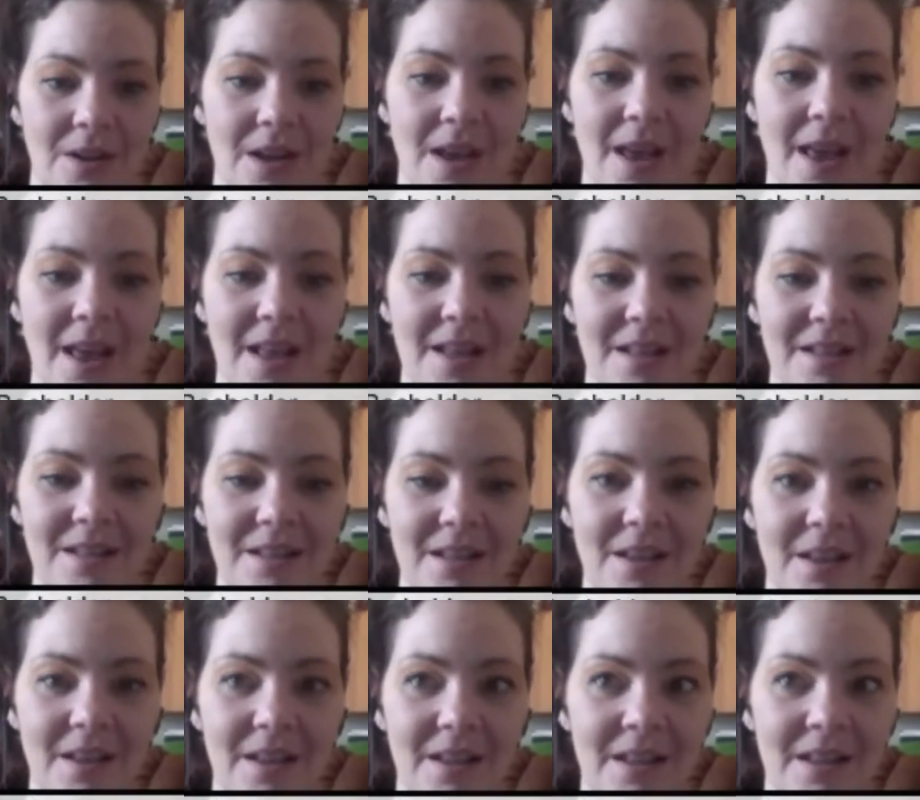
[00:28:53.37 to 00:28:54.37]
And
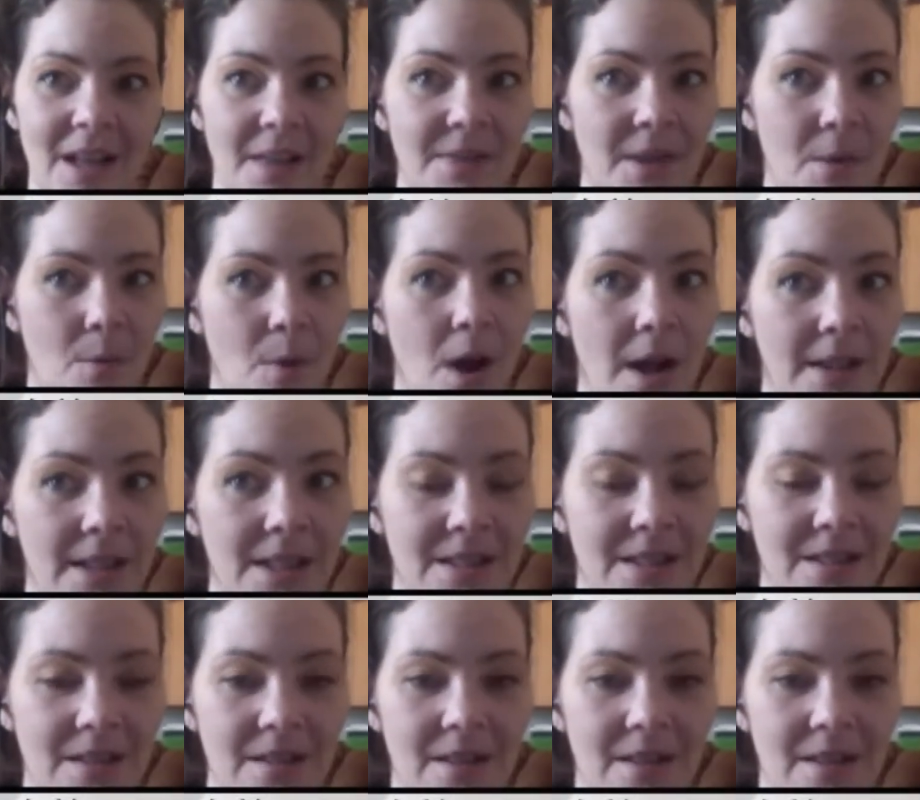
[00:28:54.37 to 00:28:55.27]
yet they want it.